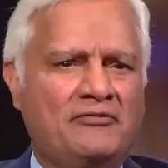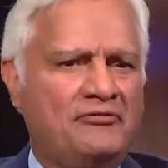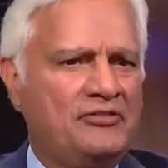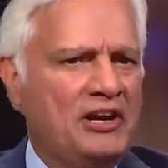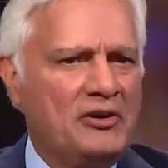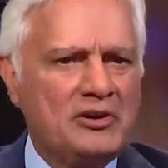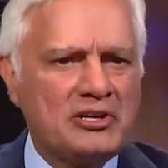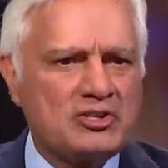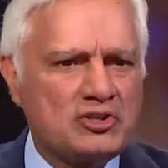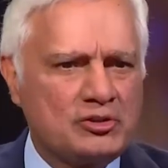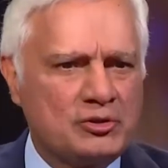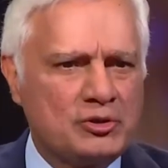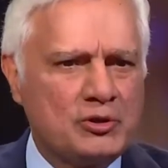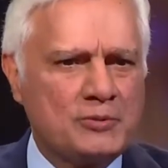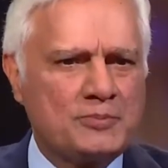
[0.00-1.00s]
various
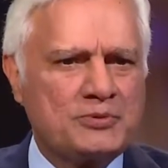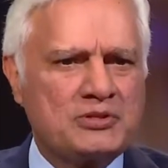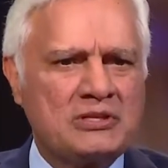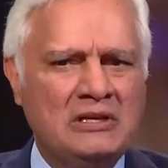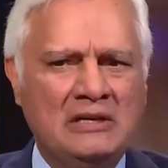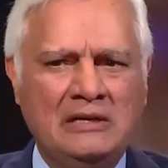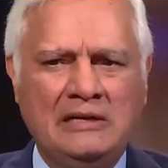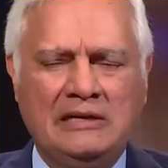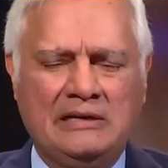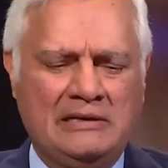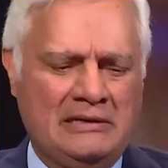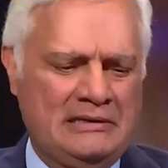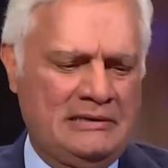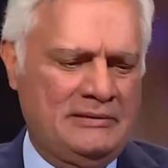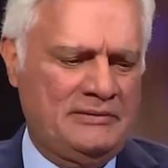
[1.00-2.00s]
groups,
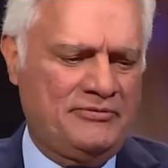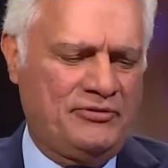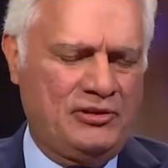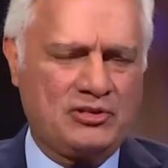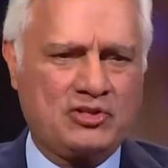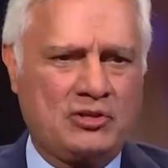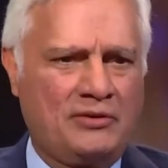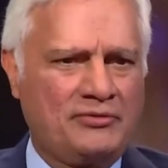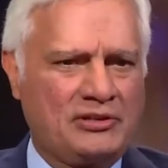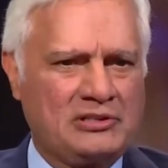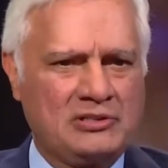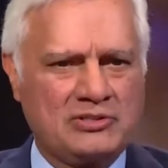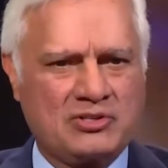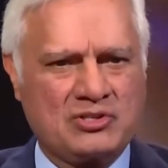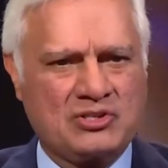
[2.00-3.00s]

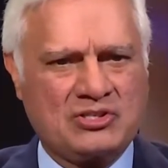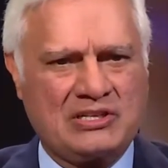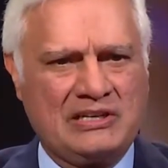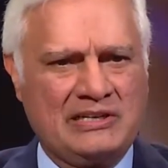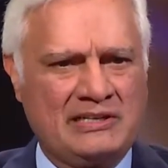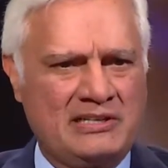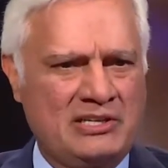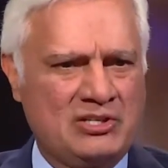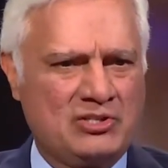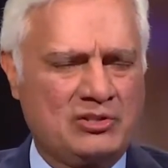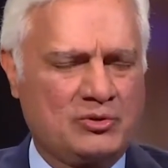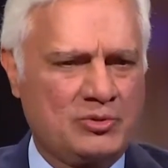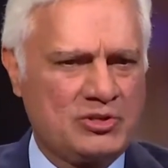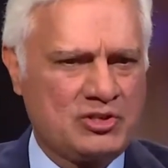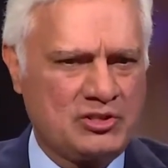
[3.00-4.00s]
philosophical societies, the
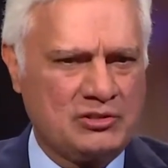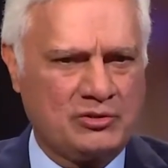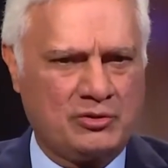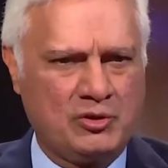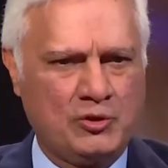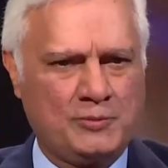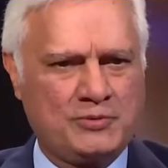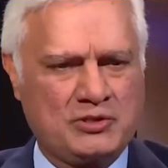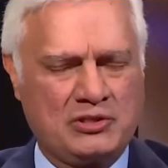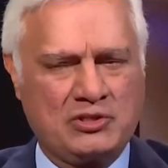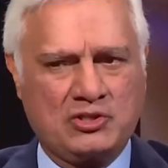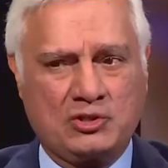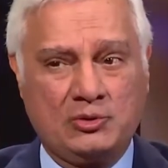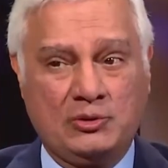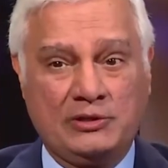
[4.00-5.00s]
Christian groups, and
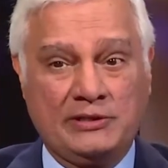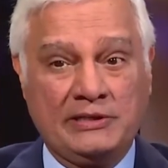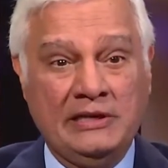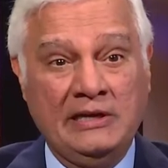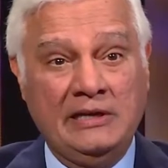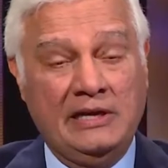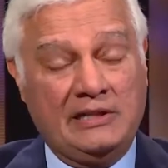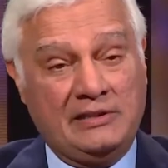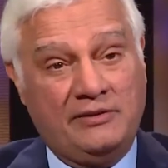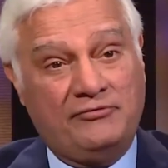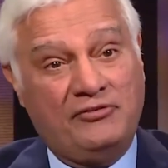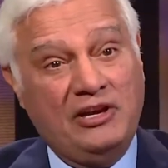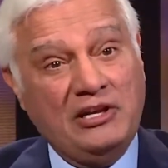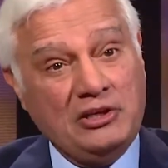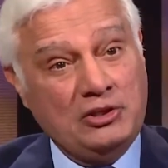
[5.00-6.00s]
so on. And the
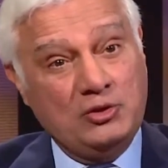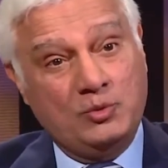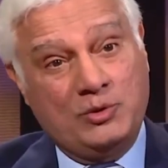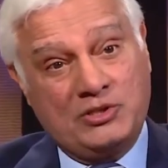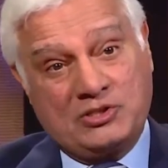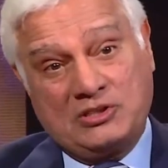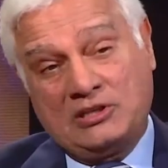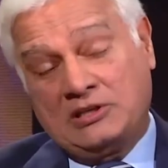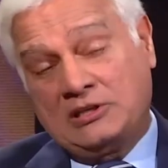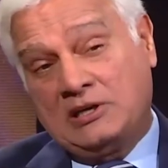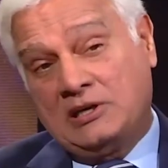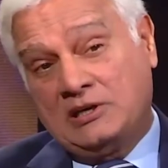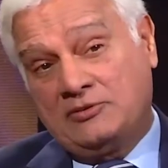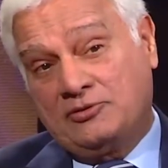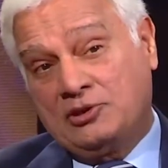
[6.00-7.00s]
venue was the
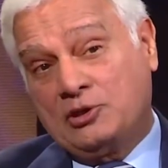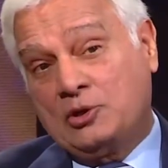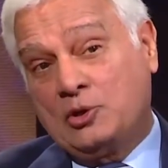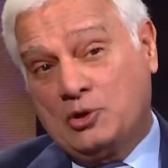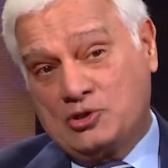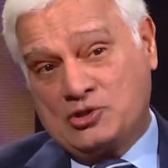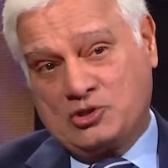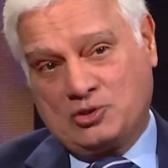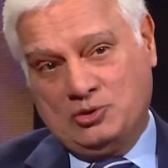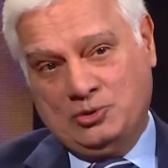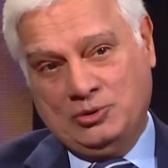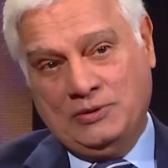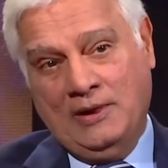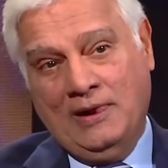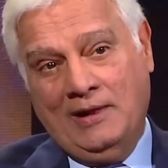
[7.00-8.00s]
Harvard Law
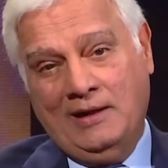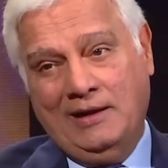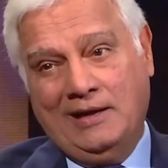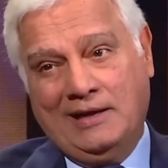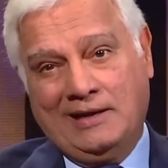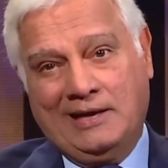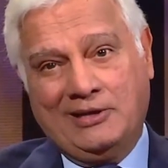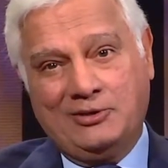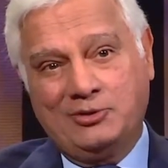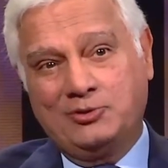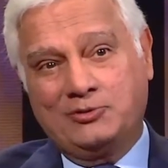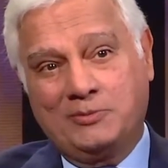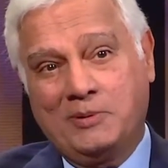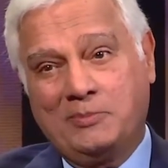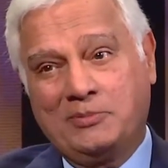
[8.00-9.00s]
School. And I do
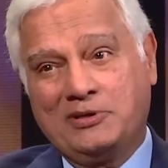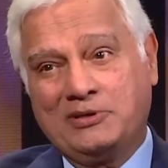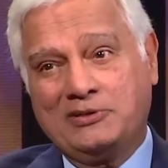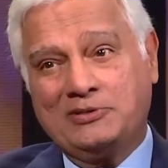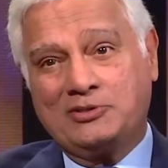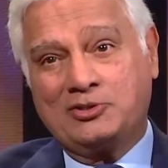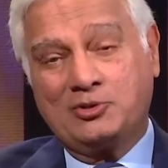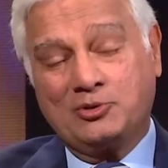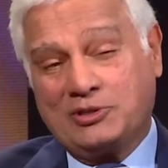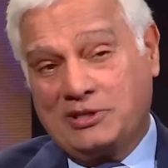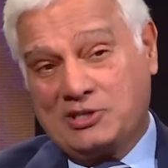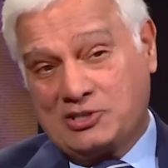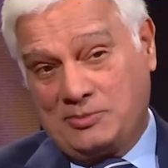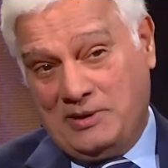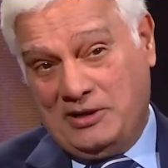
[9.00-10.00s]
remember 2
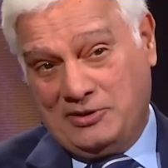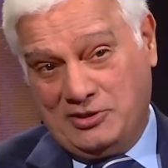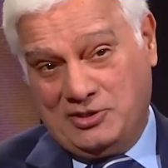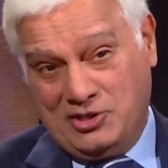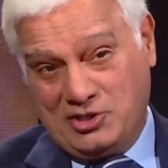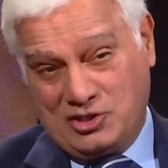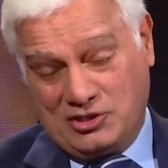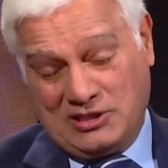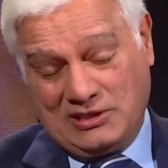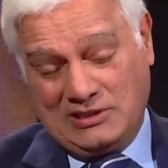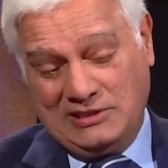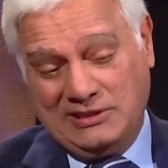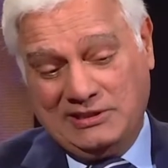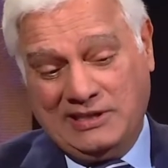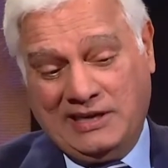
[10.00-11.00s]
things about it
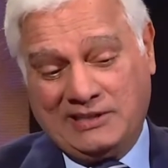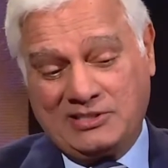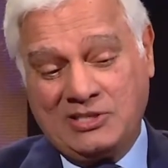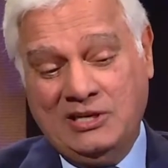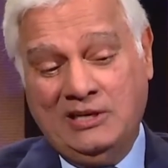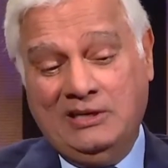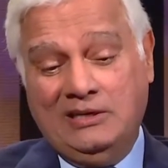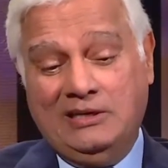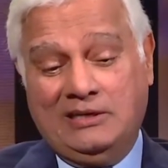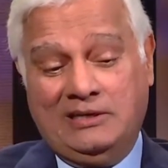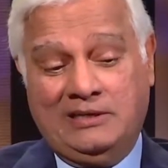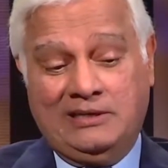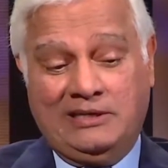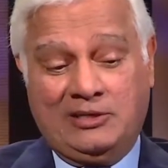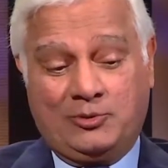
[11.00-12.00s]
distinctly, that
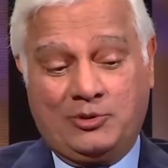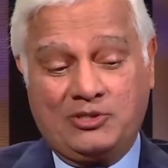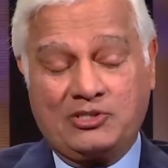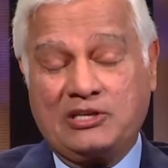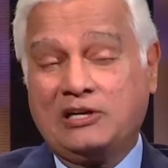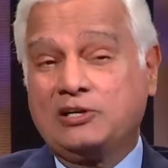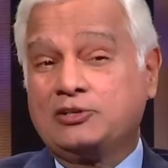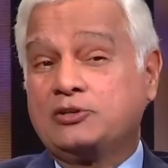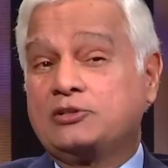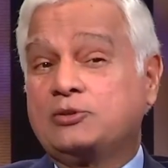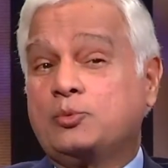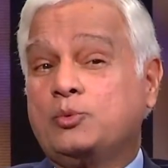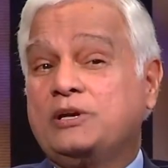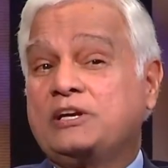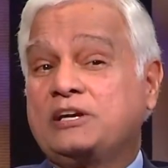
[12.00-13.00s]
it was held on the
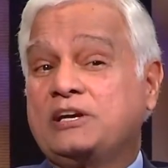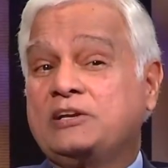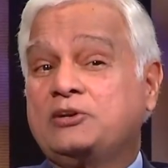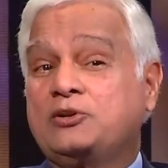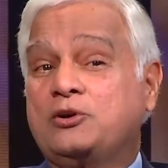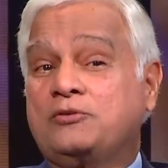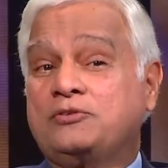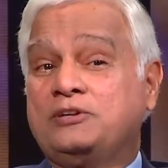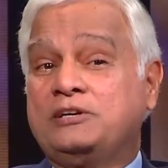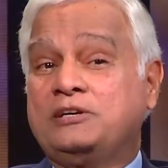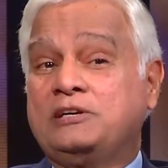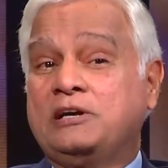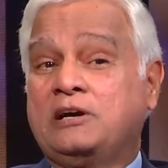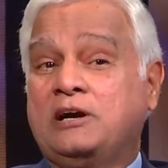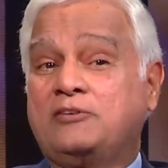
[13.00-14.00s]
weekend of
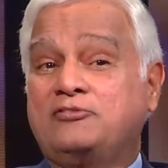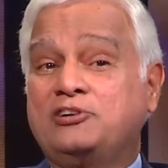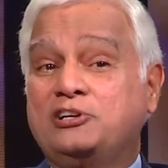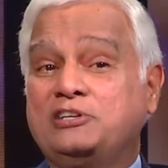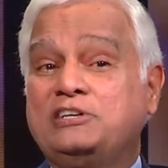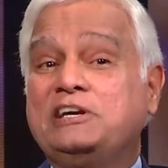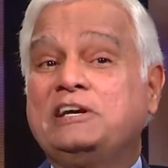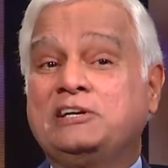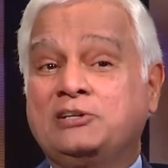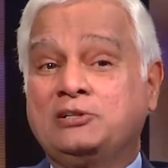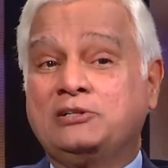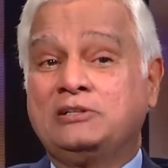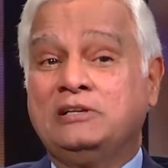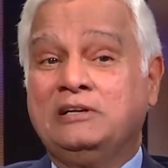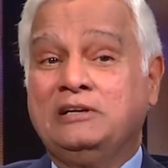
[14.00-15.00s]
the
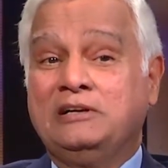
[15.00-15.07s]
Harvard-Yale